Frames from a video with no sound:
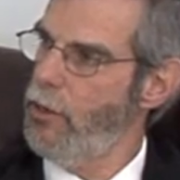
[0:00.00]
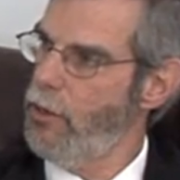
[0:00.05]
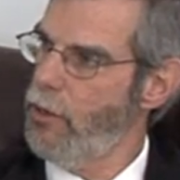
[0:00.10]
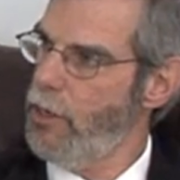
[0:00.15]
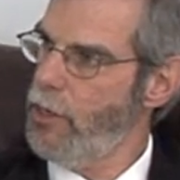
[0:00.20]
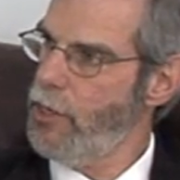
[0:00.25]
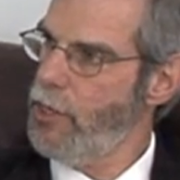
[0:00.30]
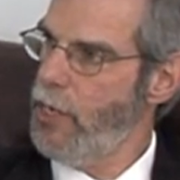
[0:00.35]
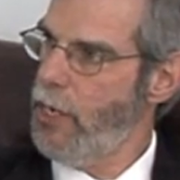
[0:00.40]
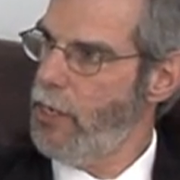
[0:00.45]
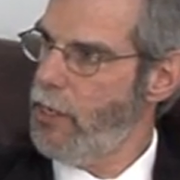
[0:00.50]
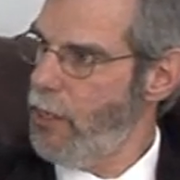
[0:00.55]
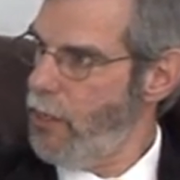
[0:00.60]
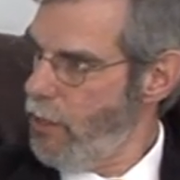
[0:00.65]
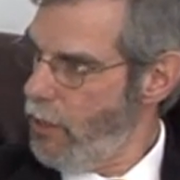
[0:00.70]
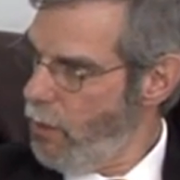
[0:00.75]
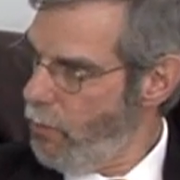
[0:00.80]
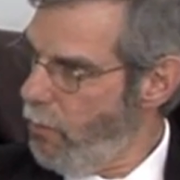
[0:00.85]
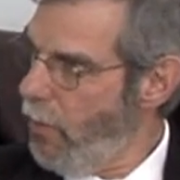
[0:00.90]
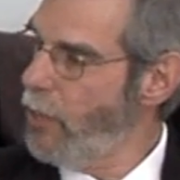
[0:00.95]
looks at
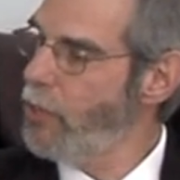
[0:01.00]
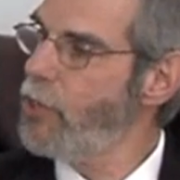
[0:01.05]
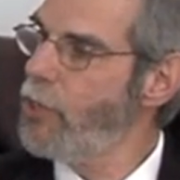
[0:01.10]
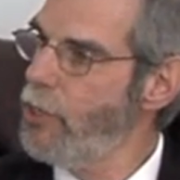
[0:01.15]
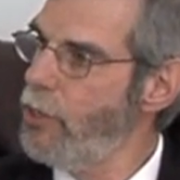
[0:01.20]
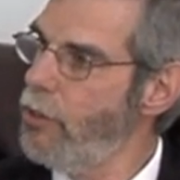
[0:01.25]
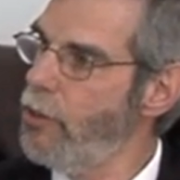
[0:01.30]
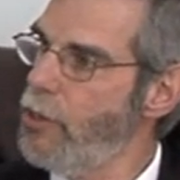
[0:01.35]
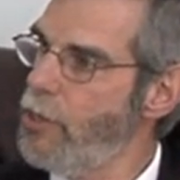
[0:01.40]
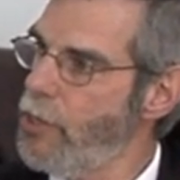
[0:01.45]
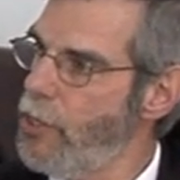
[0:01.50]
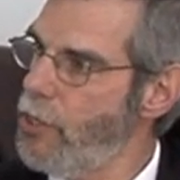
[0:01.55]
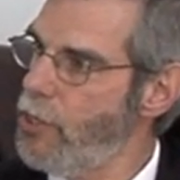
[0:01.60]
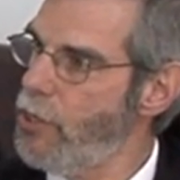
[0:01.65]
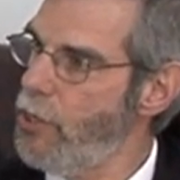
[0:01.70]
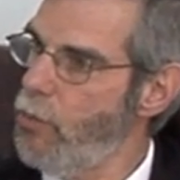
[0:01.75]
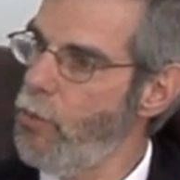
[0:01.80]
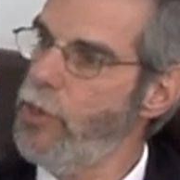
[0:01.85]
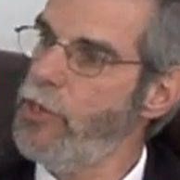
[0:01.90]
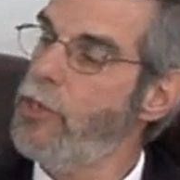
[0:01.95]
the muscular
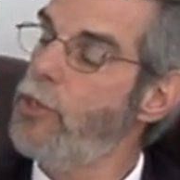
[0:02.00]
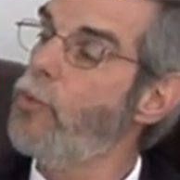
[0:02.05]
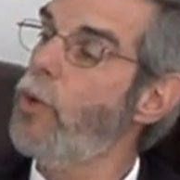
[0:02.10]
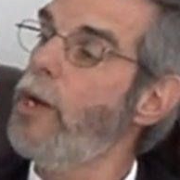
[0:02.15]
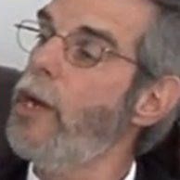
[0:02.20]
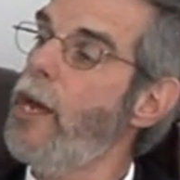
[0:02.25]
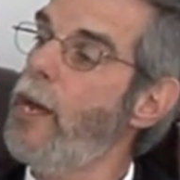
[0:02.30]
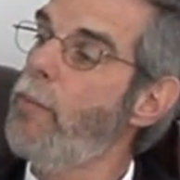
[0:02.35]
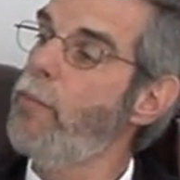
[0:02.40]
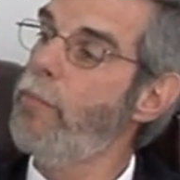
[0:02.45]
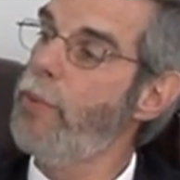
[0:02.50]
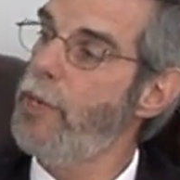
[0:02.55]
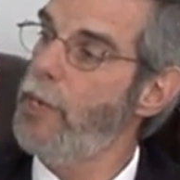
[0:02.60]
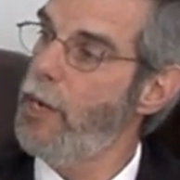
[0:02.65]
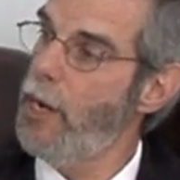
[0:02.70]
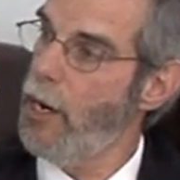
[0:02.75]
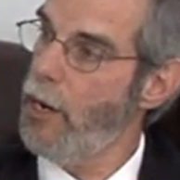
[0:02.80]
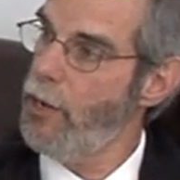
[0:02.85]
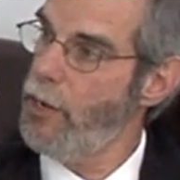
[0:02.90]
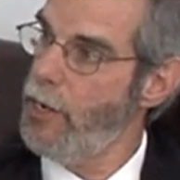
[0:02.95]
system, which is what
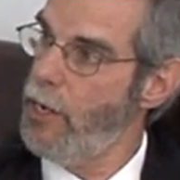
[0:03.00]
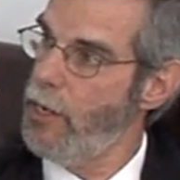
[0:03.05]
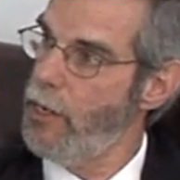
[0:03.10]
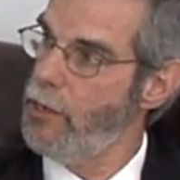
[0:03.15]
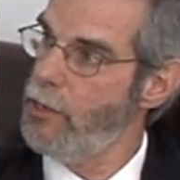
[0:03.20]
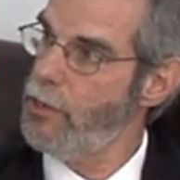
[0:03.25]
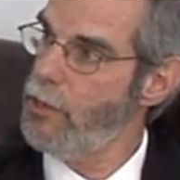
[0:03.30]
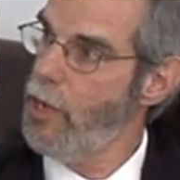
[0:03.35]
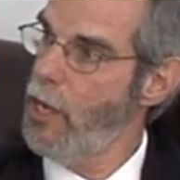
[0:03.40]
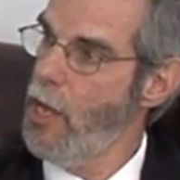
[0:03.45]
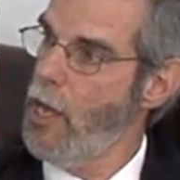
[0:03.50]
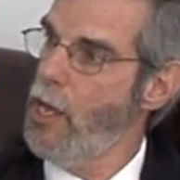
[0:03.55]
MPR does.